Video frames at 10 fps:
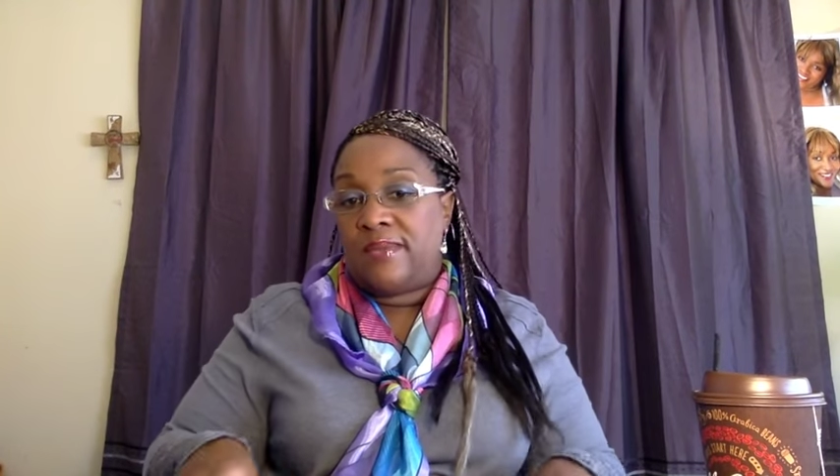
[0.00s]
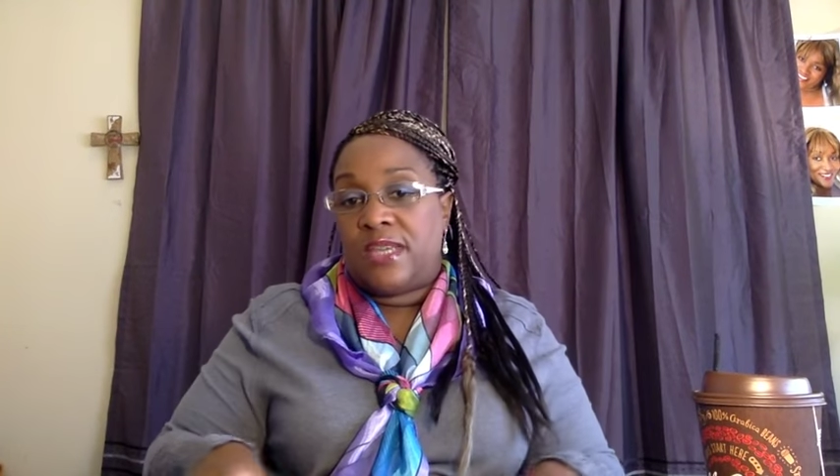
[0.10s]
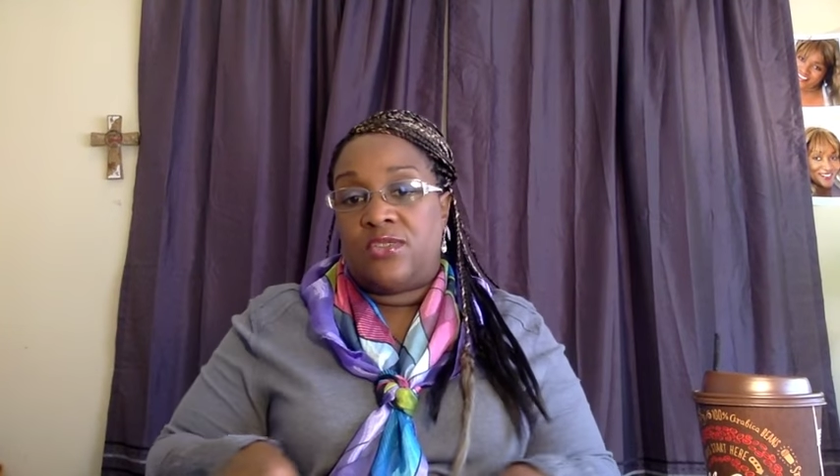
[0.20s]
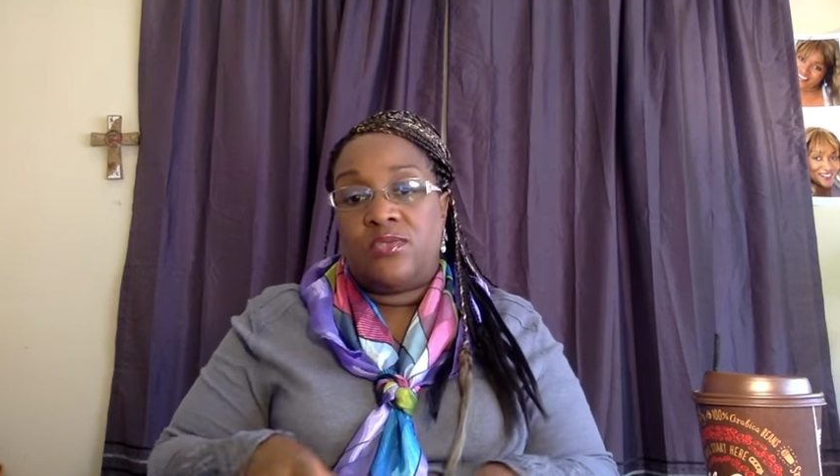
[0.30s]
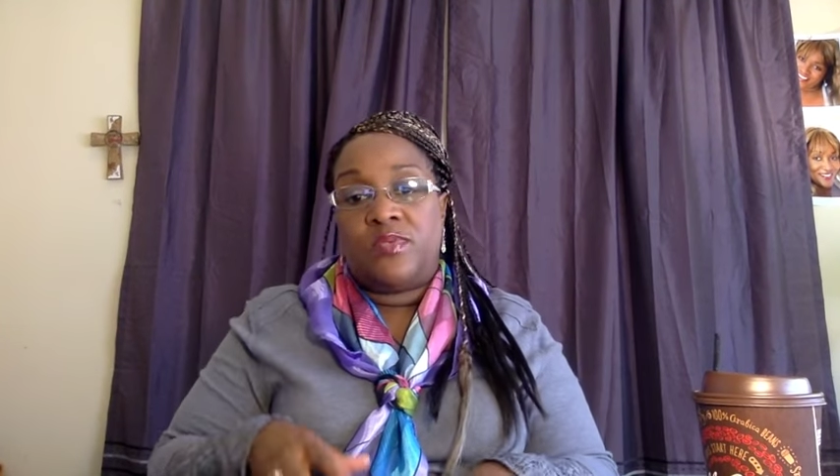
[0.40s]

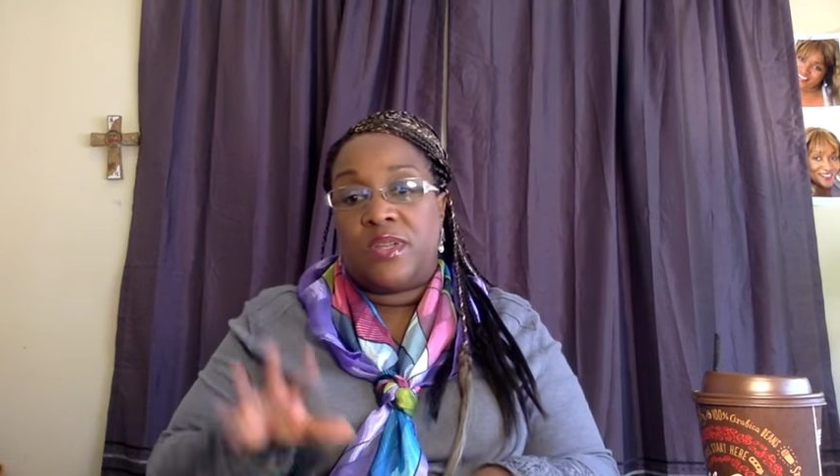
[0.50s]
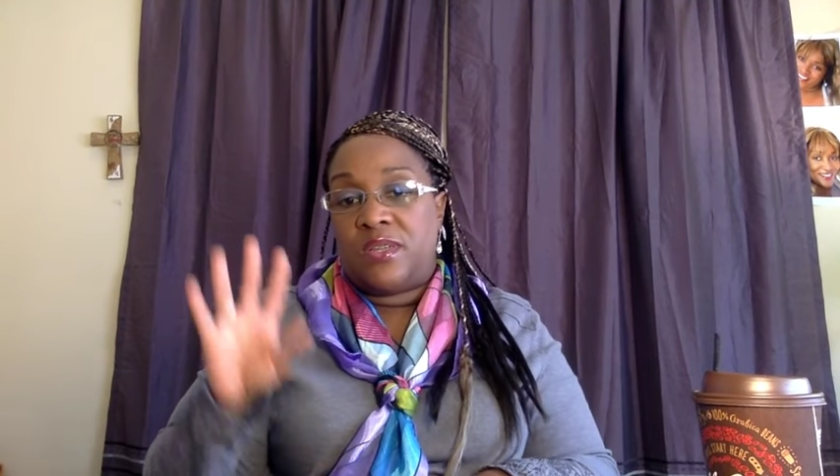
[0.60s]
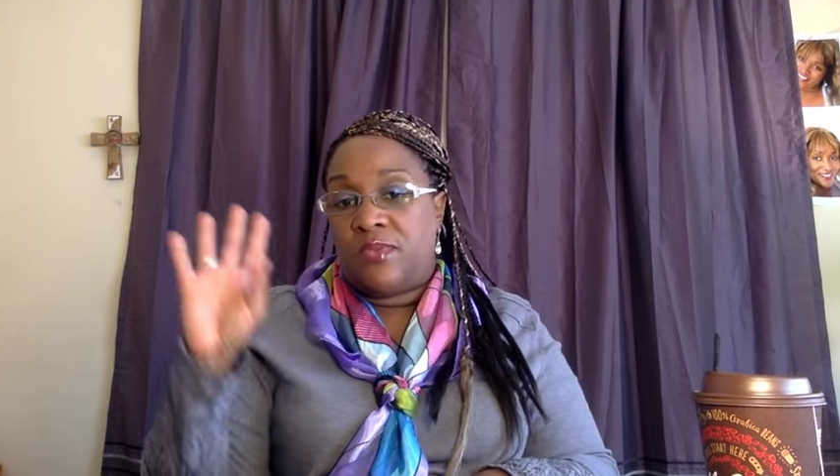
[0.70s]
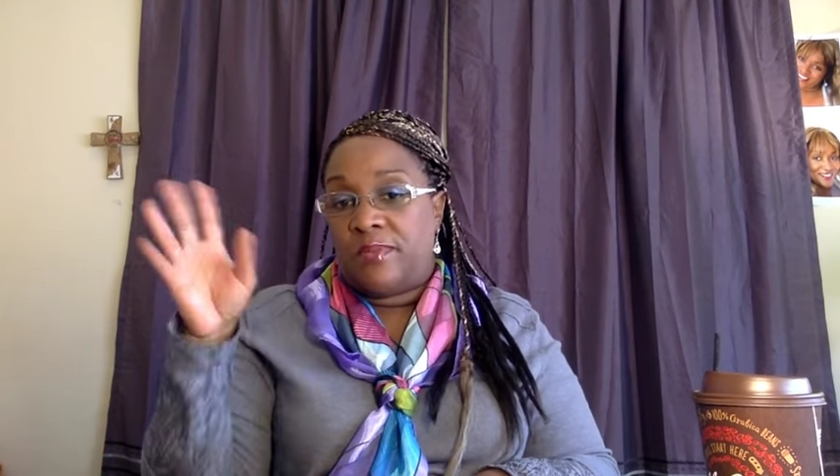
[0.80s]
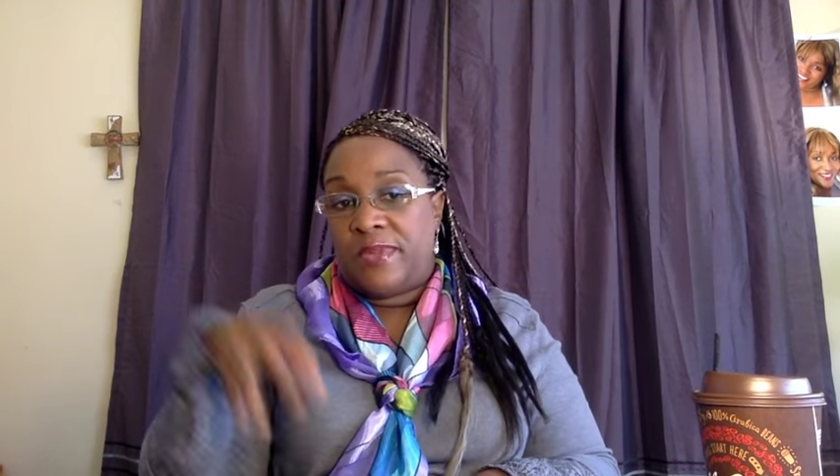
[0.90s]
Like, you really
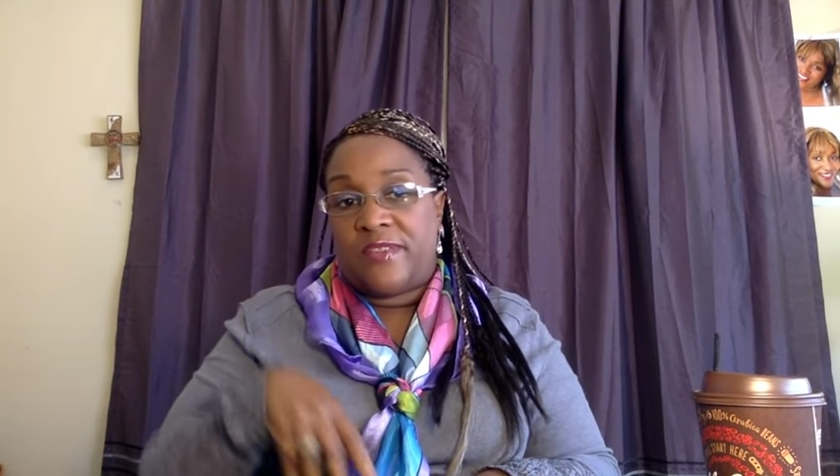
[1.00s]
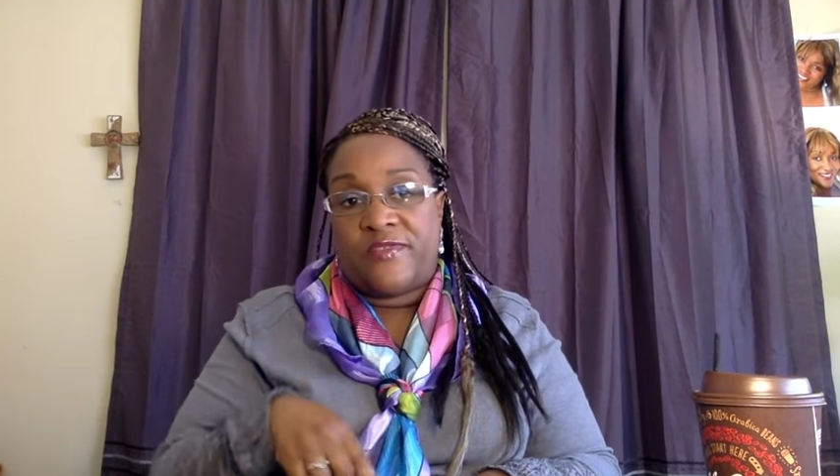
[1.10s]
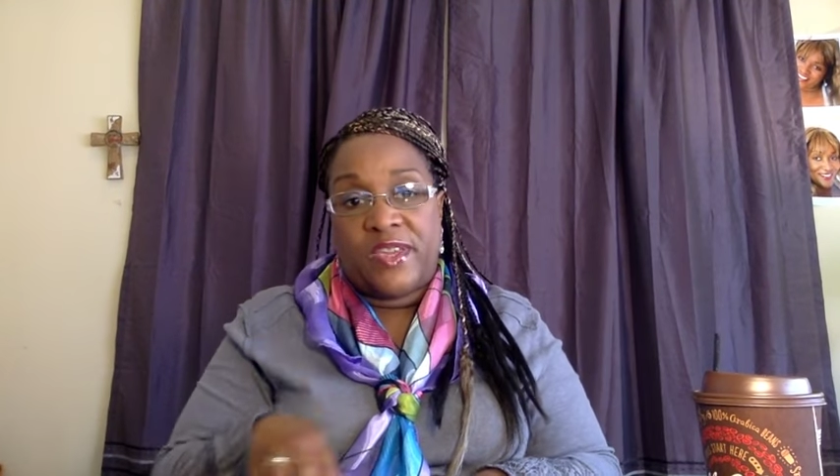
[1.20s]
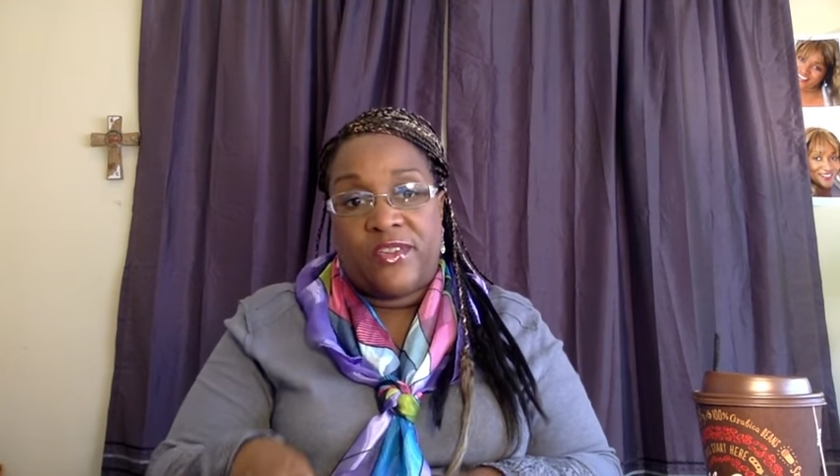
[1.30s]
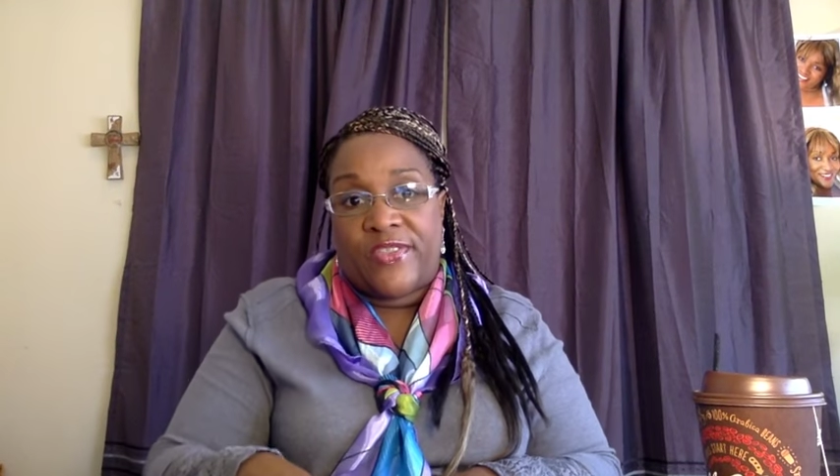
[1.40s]
want me to
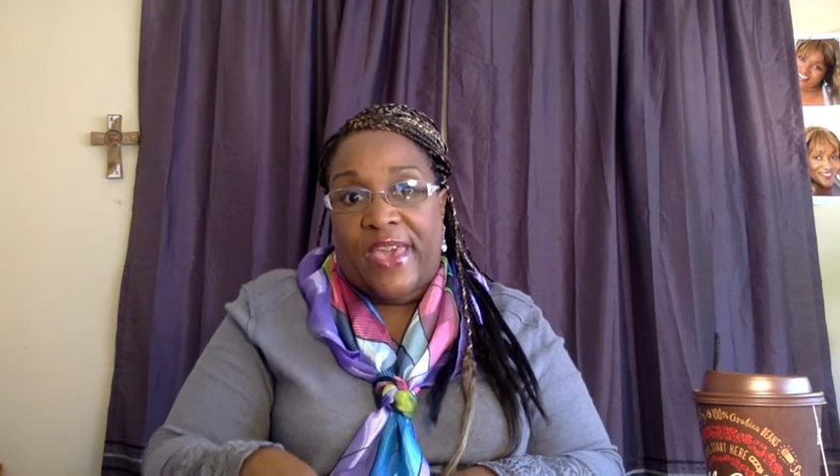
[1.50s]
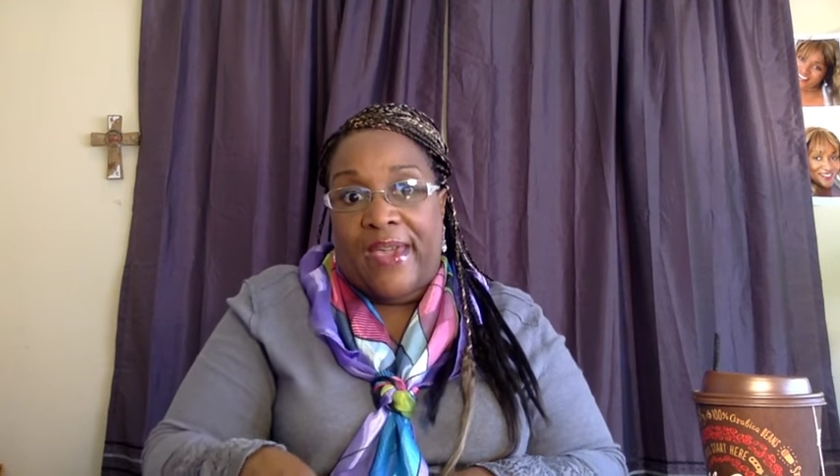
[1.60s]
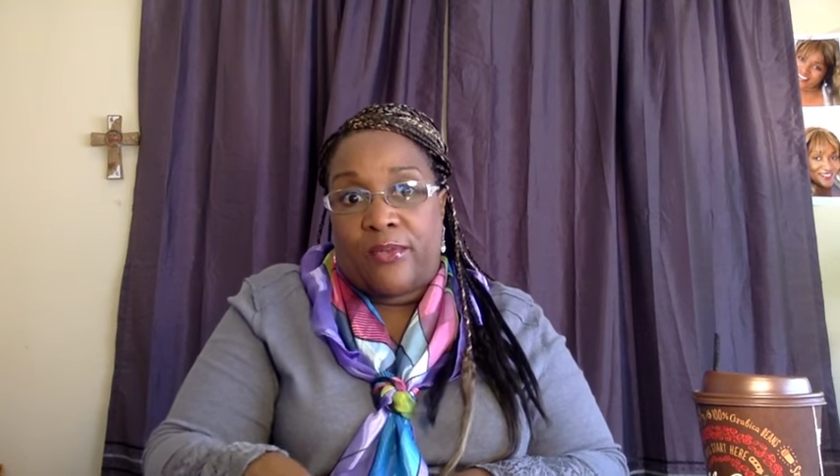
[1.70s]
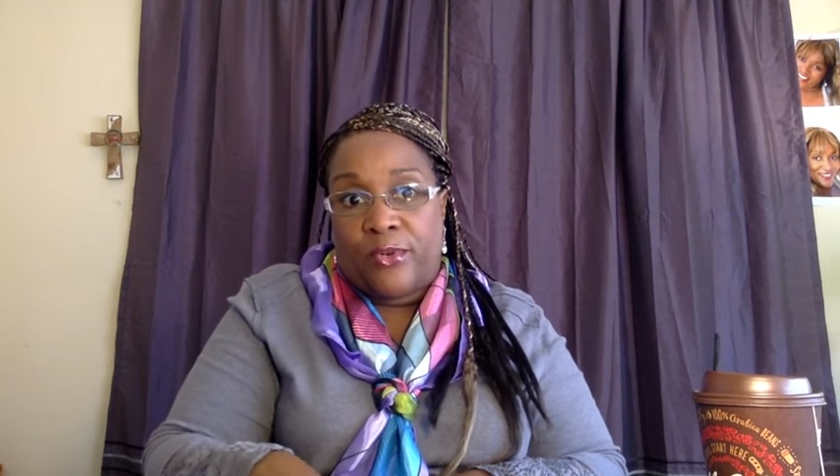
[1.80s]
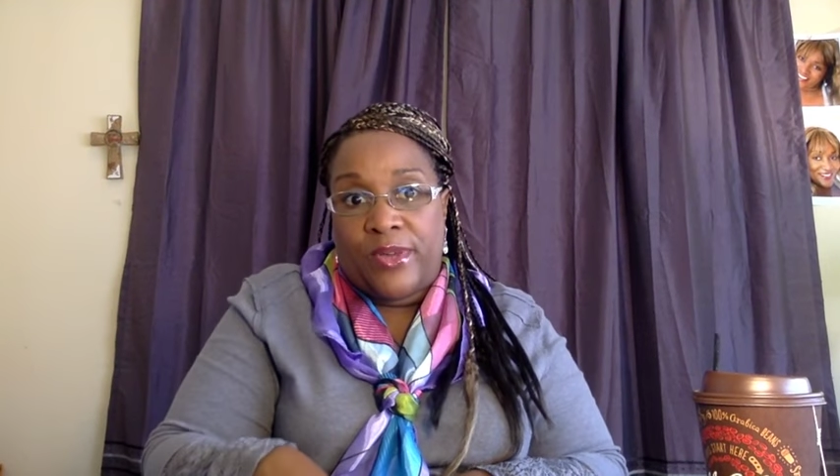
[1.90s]
figure
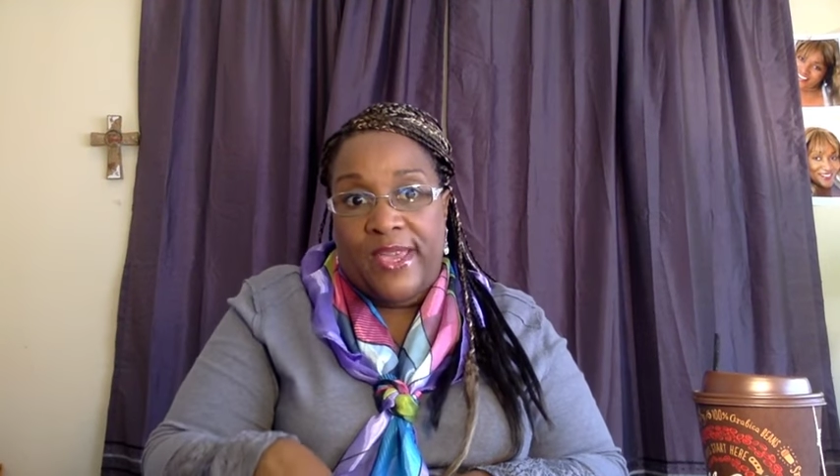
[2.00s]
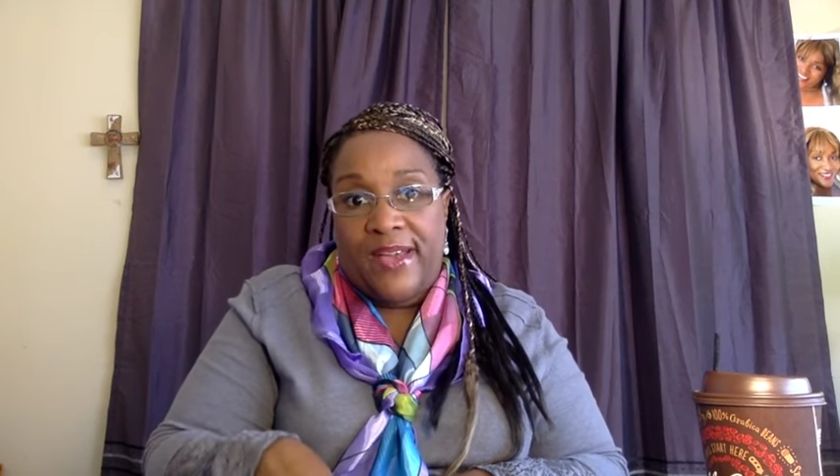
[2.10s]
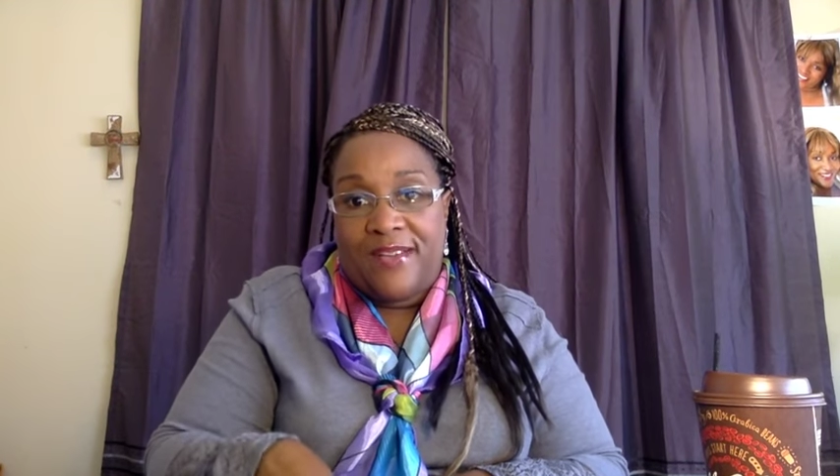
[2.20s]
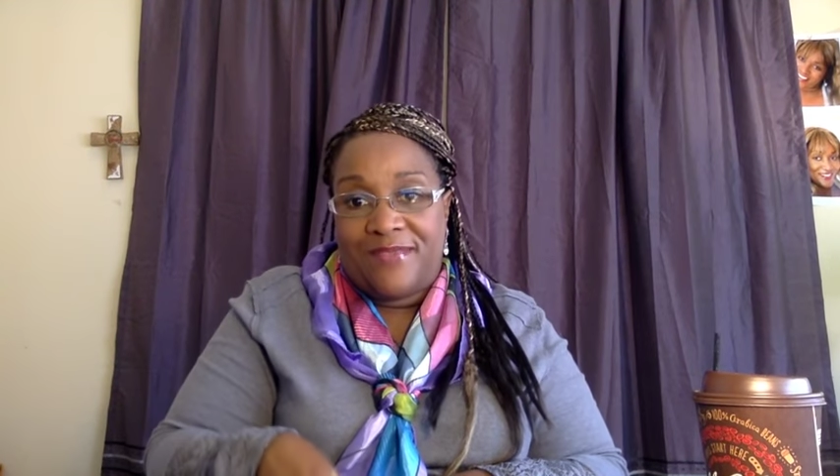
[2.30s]
that one out?